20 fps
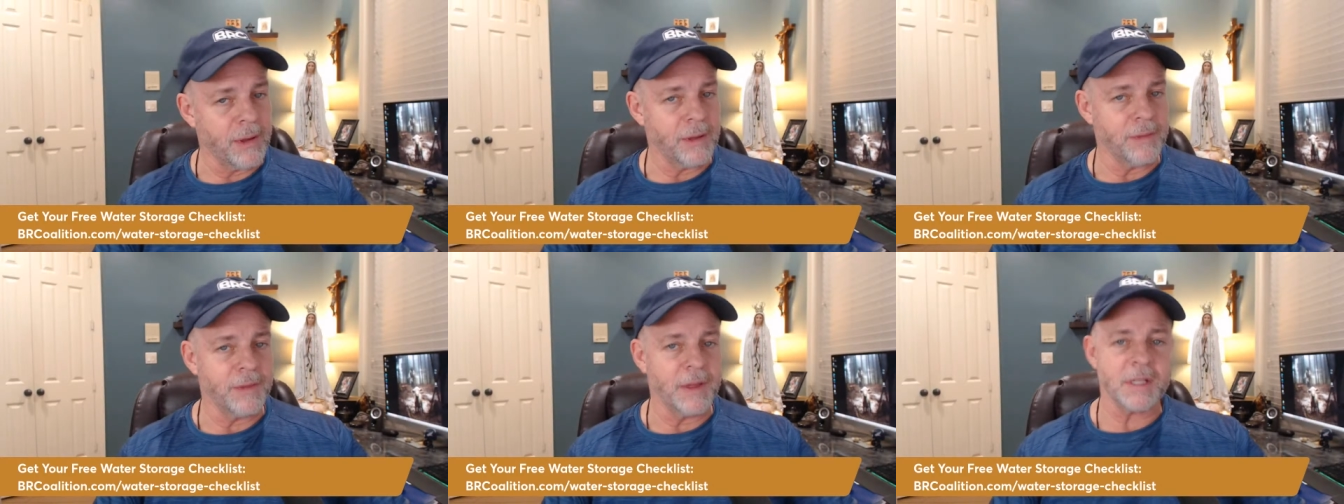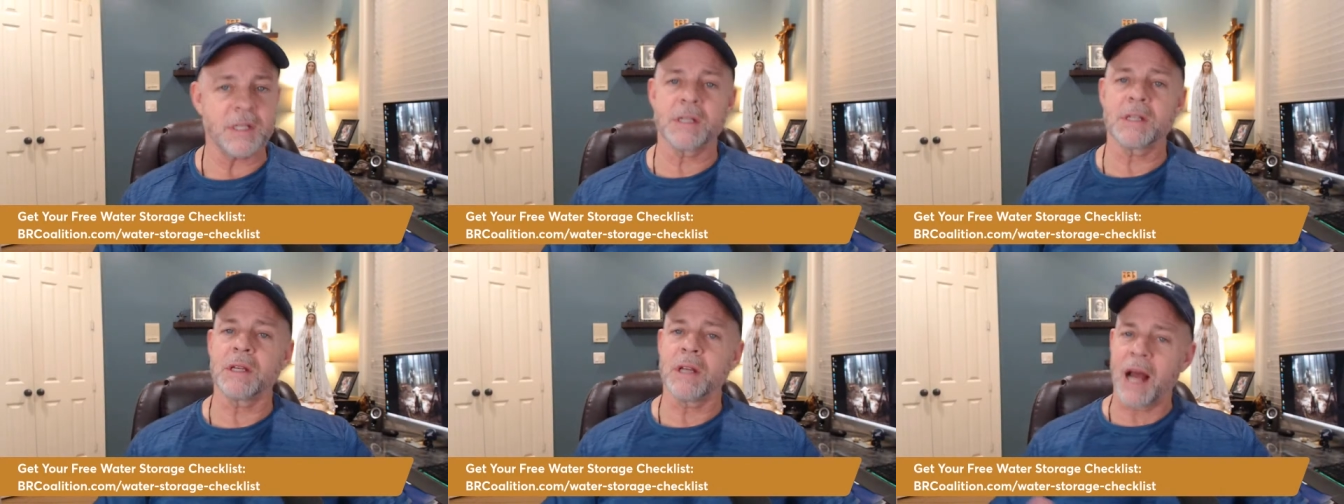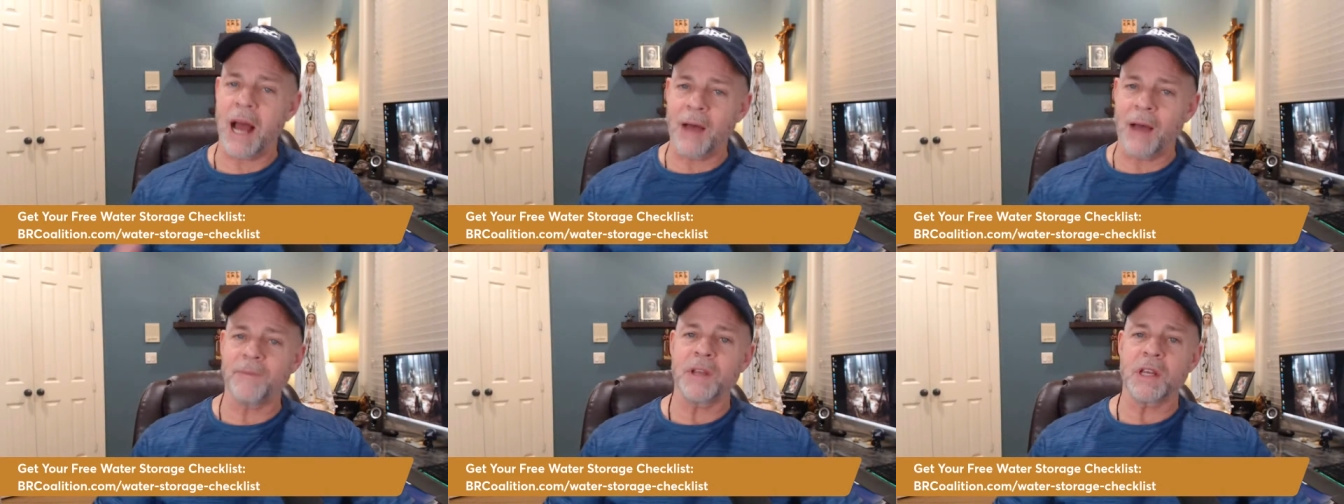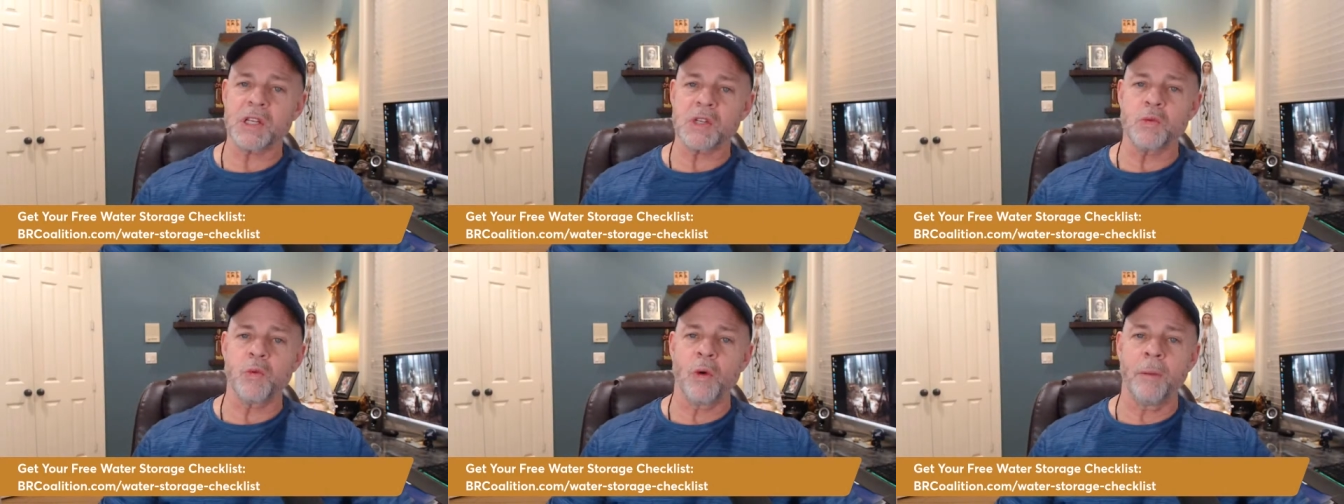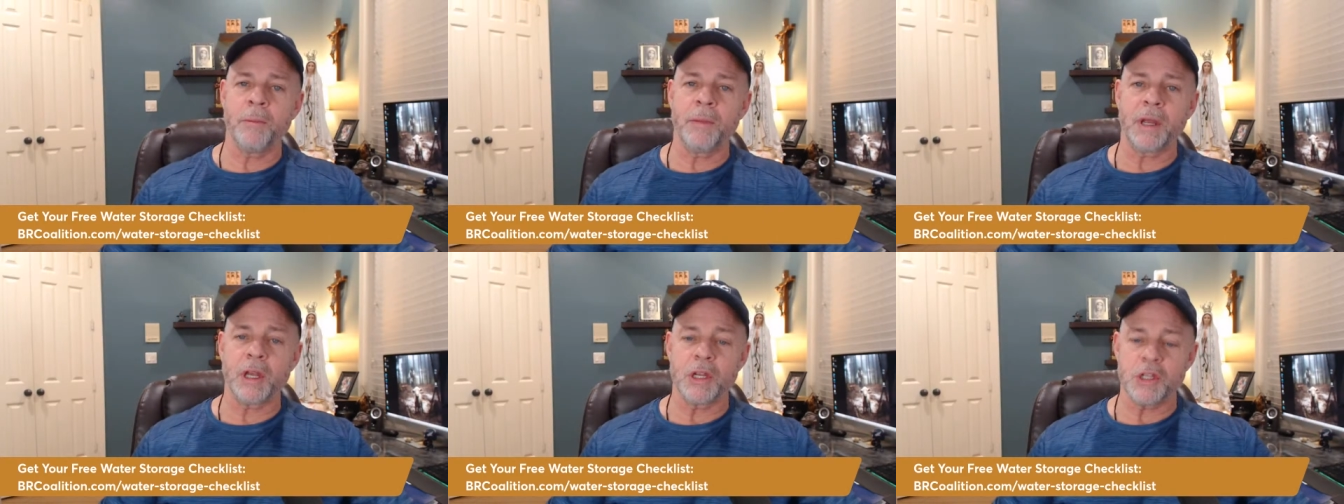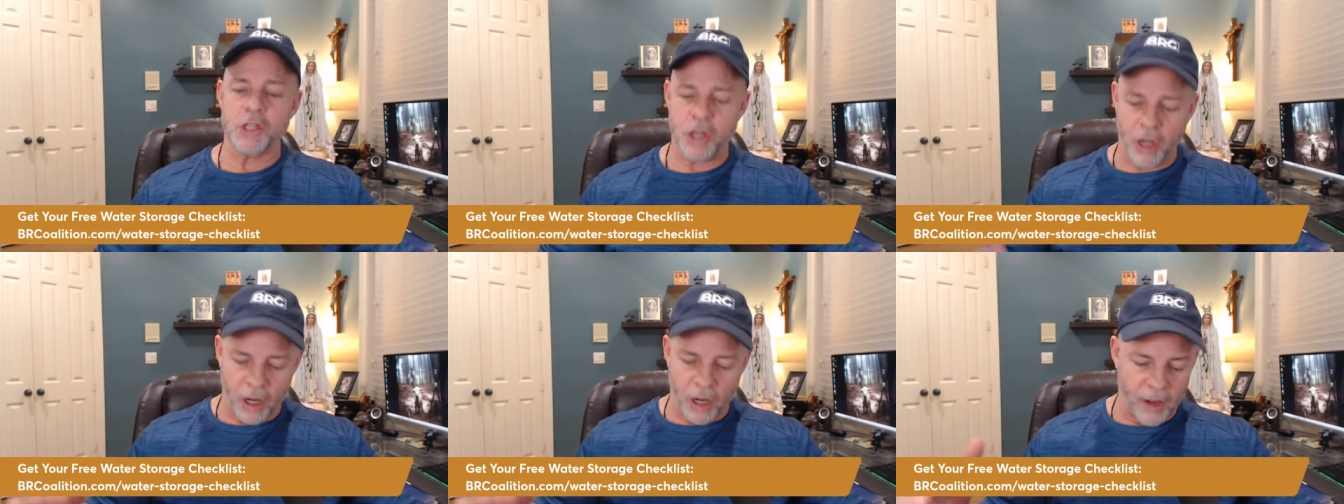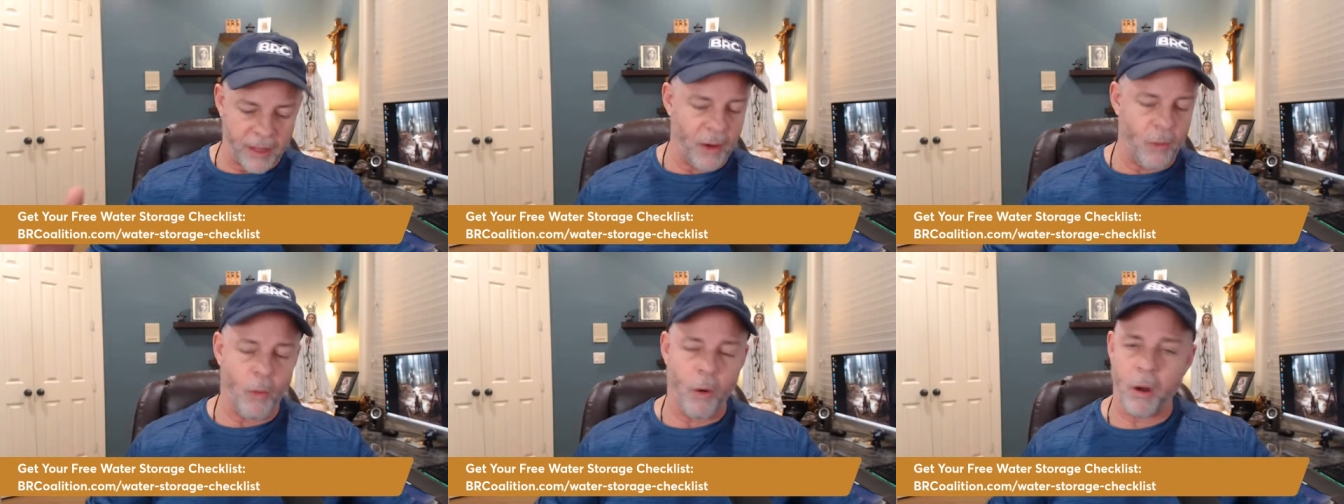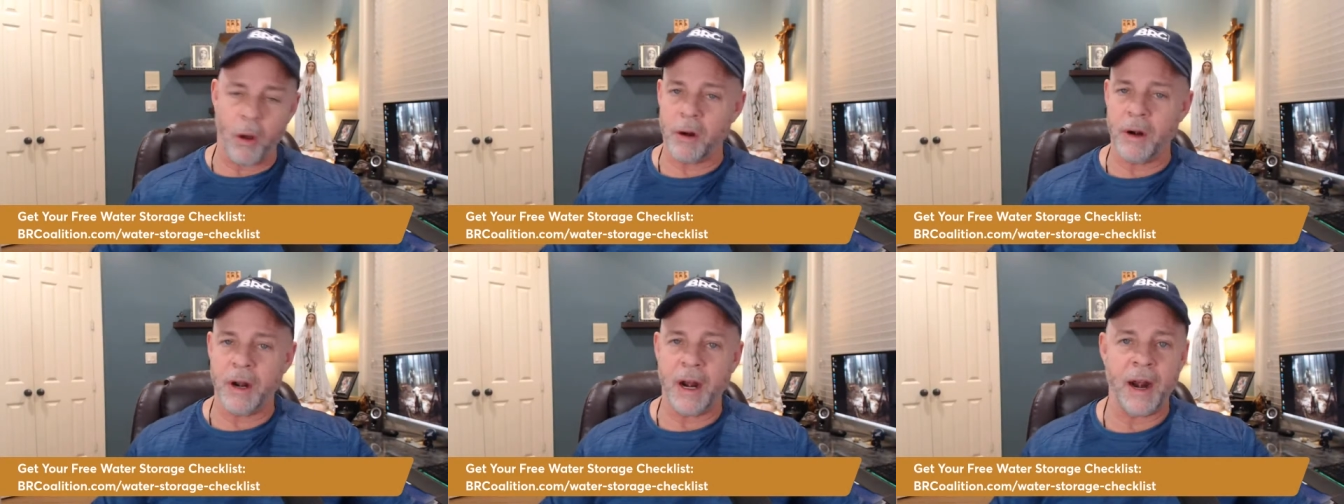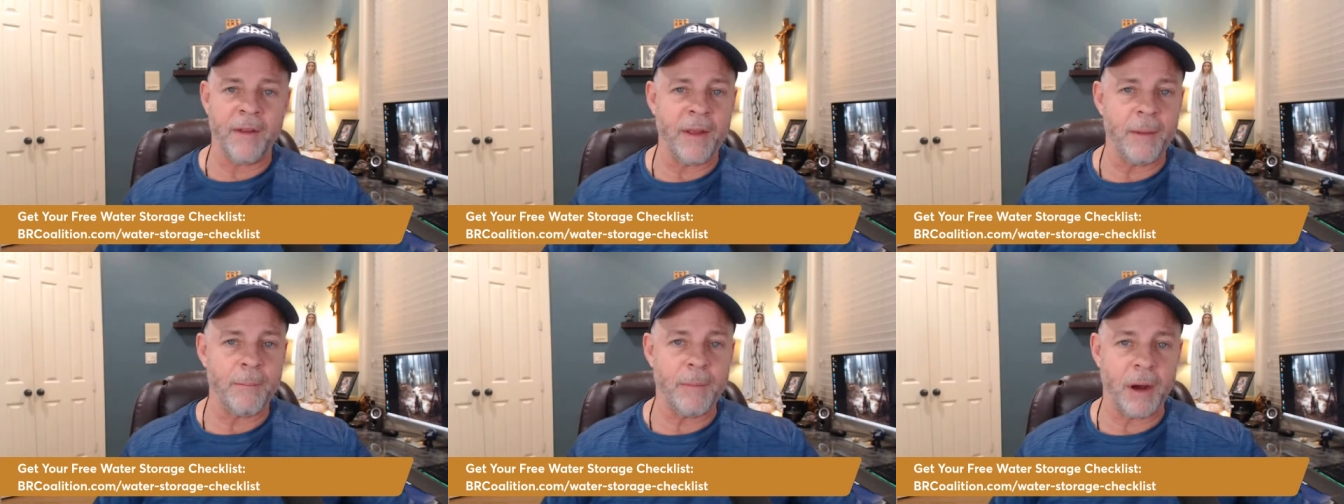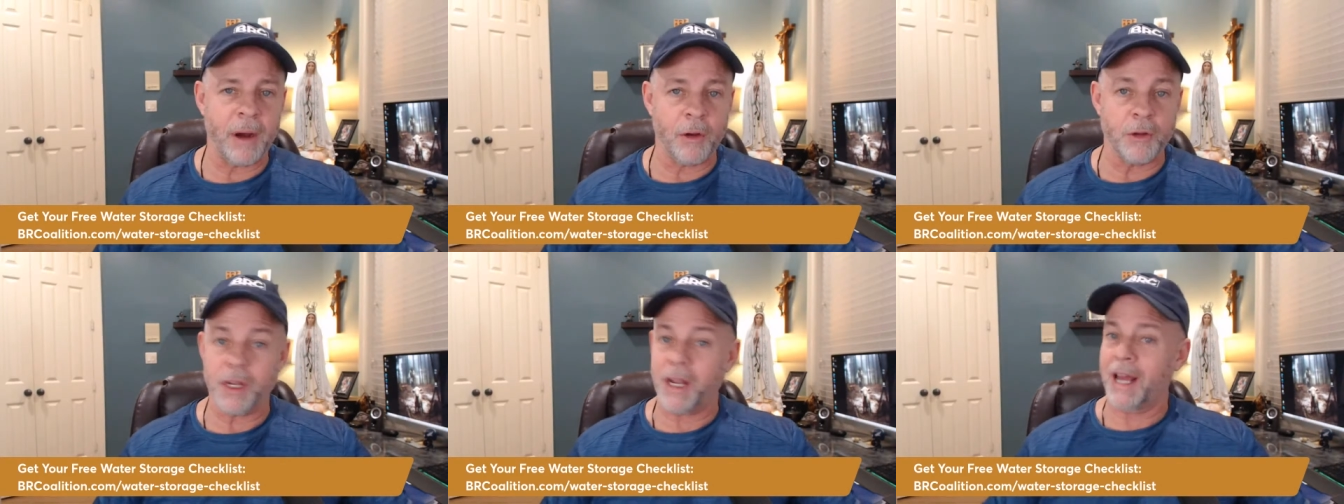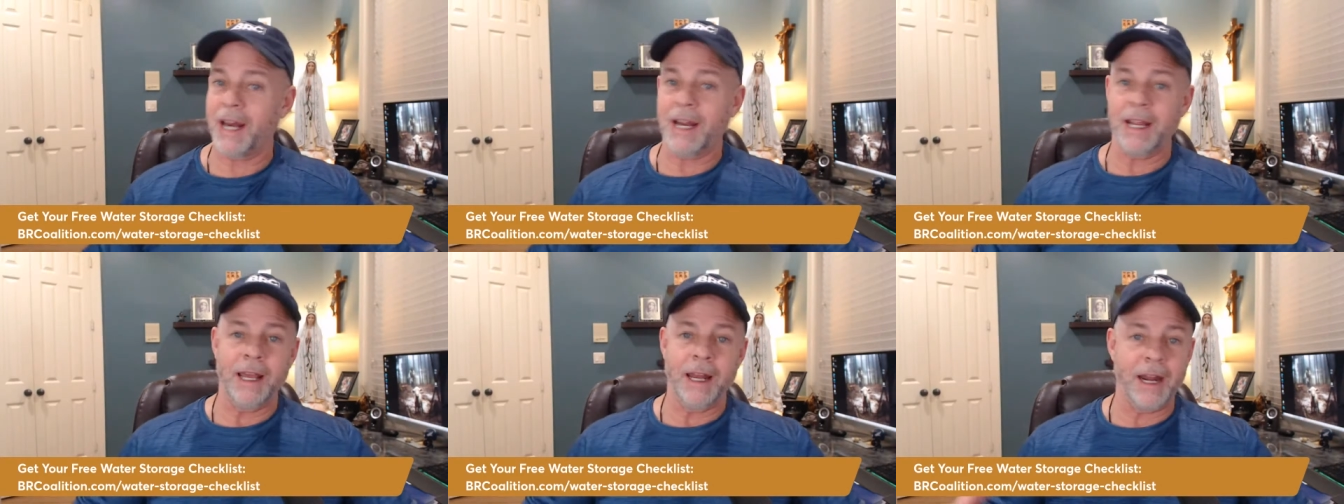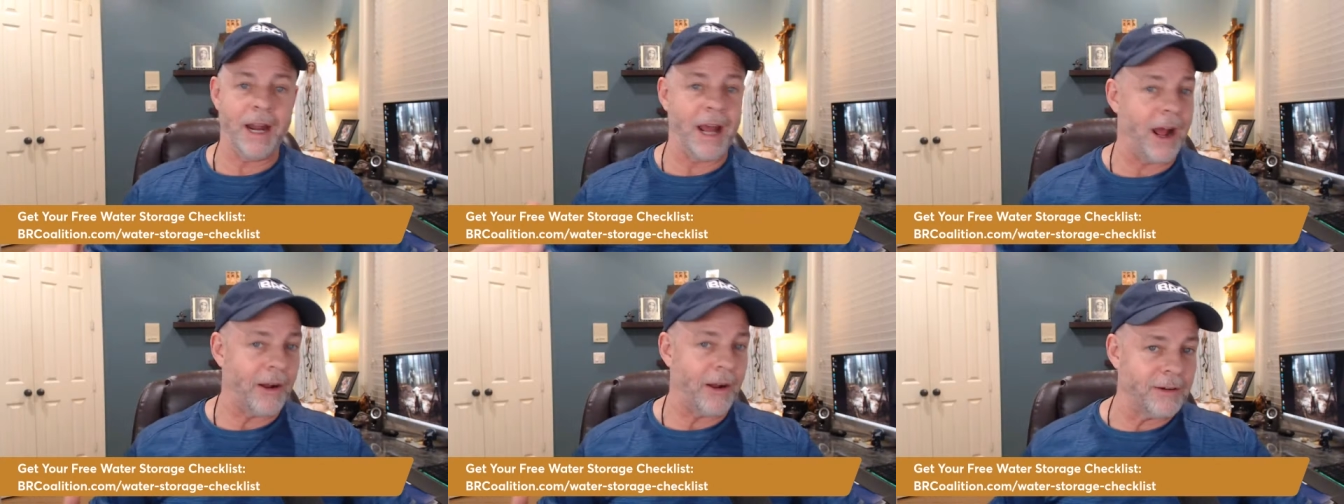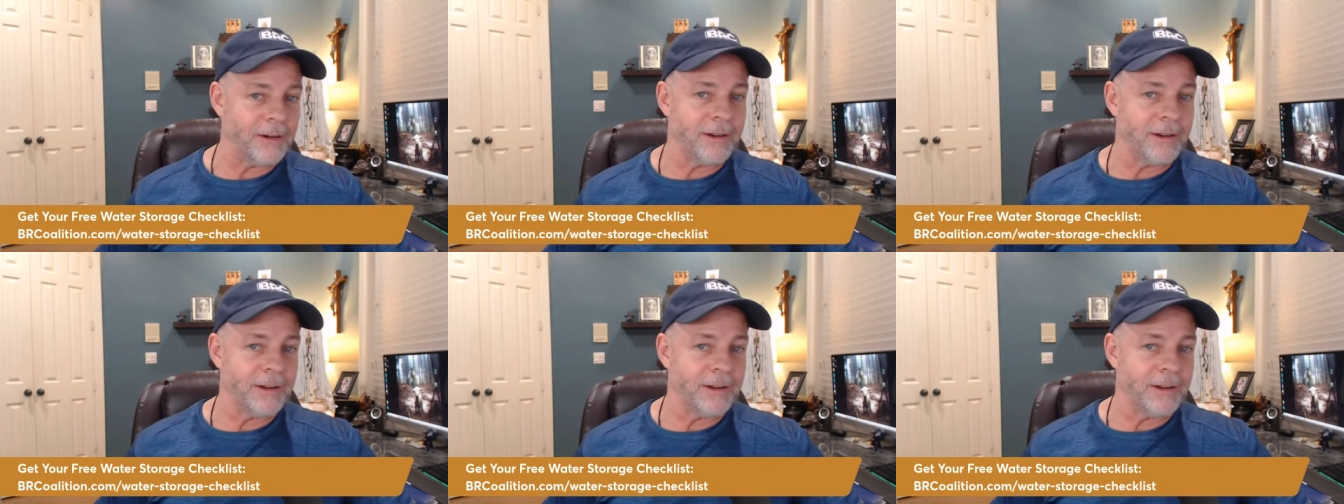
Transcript: This is an obvious one because you got all that water down in that barrel. You got to get it out.